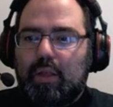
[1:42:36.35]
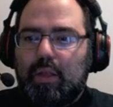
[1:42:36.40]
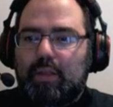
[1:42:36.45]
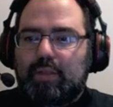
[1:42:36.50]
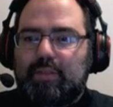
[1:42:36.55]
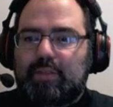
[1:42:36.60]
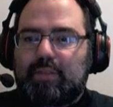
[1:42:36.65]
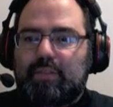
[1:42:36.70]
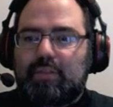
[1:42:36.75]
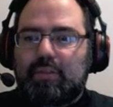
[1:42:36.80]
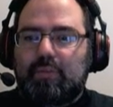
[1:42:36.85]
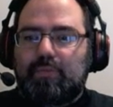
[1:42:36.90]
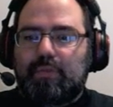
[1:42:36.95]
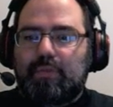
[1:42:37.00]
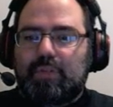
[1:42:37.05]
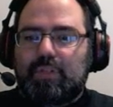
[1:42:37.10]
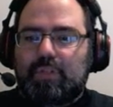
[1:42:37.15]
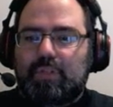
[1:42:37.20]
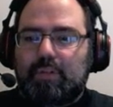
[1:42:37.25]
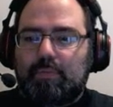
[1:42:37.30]
Silver
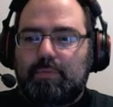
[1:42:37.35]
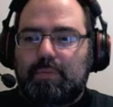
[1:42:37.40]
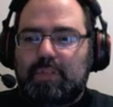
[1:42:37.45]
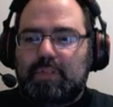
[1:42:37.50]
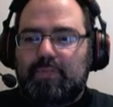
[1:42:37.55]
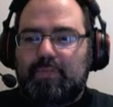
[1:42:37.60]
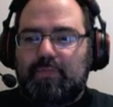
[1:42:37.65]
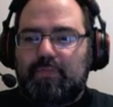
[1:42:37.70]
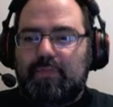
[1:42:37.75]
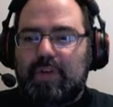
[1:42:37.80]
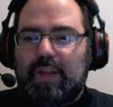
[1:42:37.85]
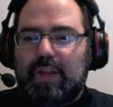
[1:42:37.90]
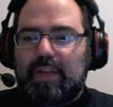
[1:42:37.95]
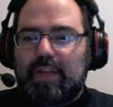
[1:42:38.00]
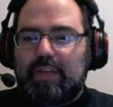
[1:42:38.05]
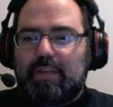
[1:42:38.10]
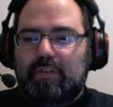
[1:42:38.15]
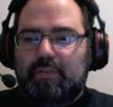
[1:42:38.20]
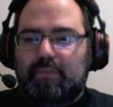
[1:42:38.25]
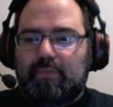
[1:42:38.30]
Shilpus
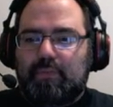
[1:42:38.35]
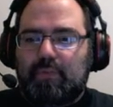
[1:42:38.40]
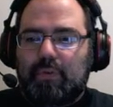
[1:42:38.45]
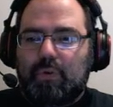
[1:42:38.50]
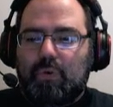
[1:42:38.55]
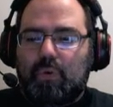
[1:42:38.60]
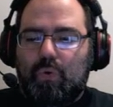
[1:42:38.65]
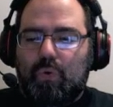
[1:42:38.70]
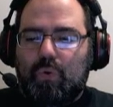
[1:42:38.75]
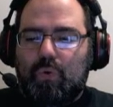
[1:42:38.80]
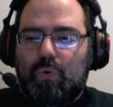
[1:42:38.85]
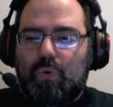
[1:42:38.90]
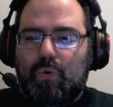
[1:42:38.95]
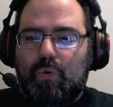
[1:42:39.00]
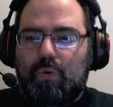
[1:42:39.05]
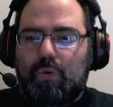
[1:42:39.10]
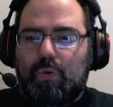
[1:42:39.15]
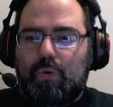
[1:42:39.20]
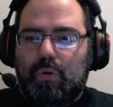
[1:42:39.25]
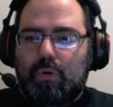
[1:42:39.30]
5! Ho,
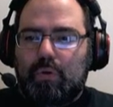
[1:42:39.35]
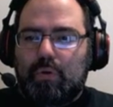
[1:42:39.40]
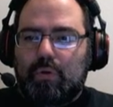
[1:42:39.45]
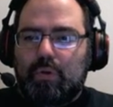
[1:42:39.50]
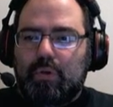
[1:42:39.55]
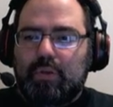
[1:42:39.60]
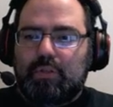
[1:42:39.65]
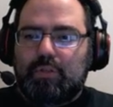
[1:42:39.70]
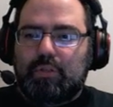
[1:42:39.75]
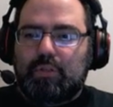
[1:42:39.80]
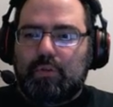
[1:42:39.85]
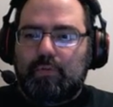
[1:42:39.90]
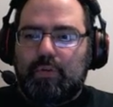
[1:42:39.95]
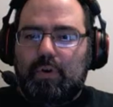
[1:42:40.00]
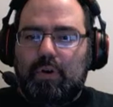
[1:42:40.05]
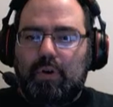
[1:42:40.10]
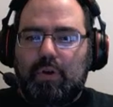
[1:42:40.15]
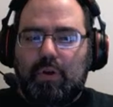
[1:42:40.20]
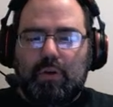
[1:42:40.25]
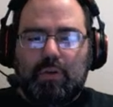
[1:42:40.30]
ho Silver
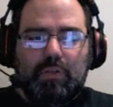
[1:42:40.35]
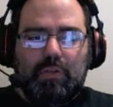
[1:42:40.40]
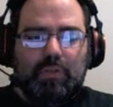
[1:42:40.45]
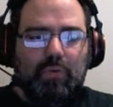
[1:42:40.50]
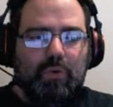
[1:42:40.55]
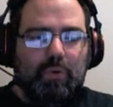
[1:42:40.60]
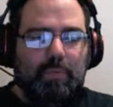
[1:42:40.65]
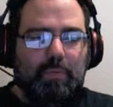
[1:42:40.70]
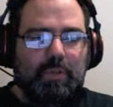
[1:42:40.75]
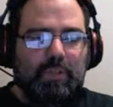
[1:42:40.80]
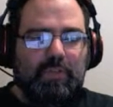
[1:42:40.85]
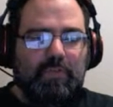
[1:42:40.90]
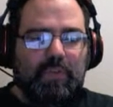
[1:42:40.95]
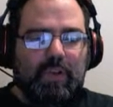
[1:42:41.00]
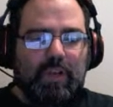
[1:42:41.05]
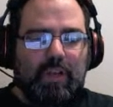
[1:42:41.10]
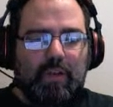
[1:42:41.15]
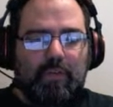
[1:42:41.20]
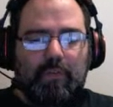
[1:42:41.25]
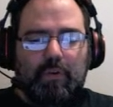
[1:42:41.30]
Longsword plus
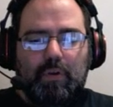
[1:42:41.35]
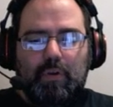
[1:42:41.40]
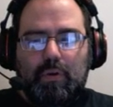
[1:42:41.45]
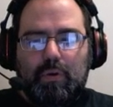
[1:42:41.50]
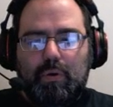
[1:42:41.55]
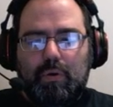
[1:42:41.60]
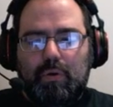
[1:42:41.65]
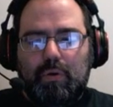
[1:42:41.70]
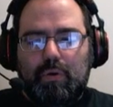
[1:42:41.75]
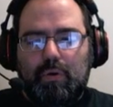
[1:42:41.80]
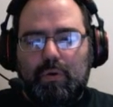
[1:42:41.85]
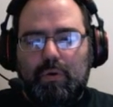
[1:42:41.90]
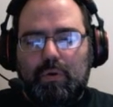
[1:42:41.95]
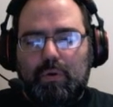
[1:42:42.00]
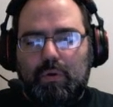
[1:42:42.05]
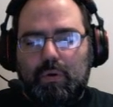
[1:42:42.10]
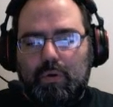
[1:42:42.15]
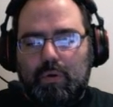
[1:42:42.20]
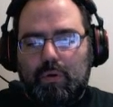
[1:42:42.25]
5. Ho Oh.